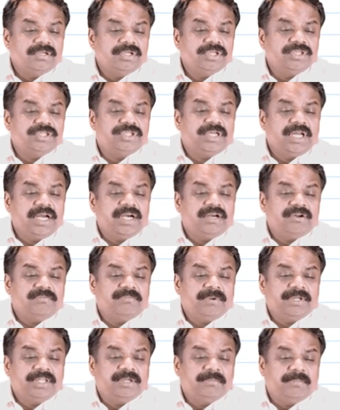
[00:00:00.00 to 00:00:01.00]
State of
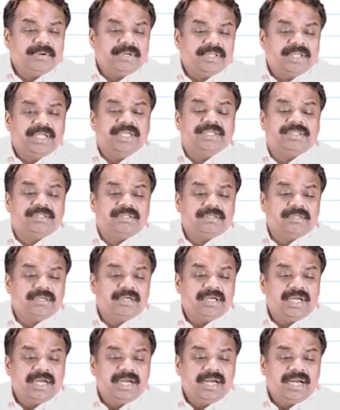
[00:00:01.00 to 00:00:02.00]
Madhya Pradesh
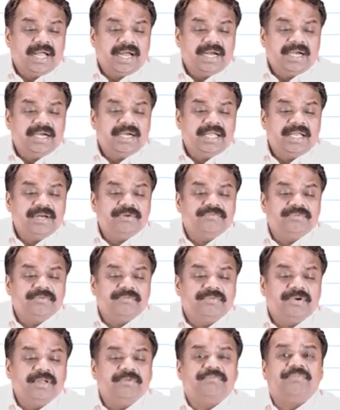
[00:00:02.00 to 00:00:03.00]
in
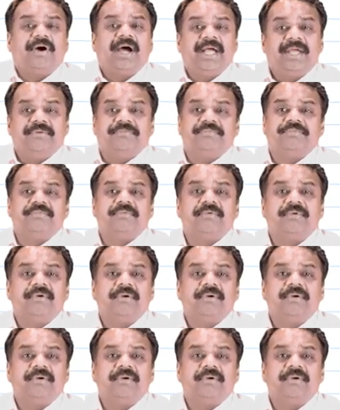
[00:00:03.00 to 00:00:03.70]
1955